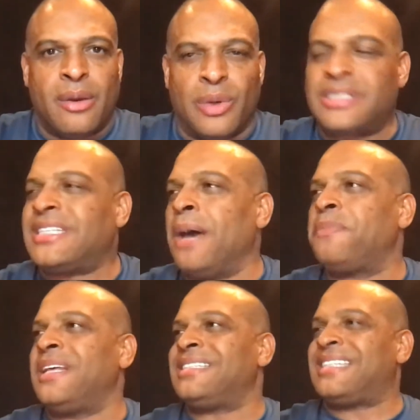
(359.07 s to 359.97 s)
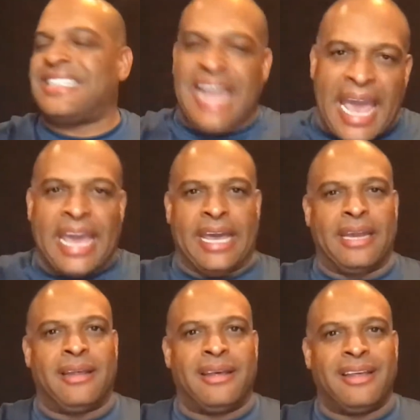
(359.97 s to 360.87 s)
When something's
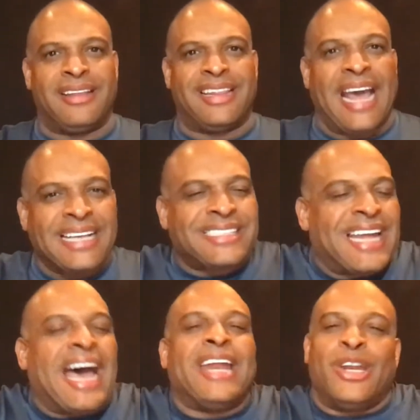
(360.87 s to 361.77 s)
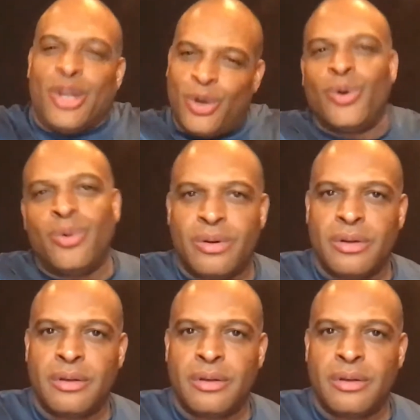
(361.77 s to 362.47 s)
dead, that's not new.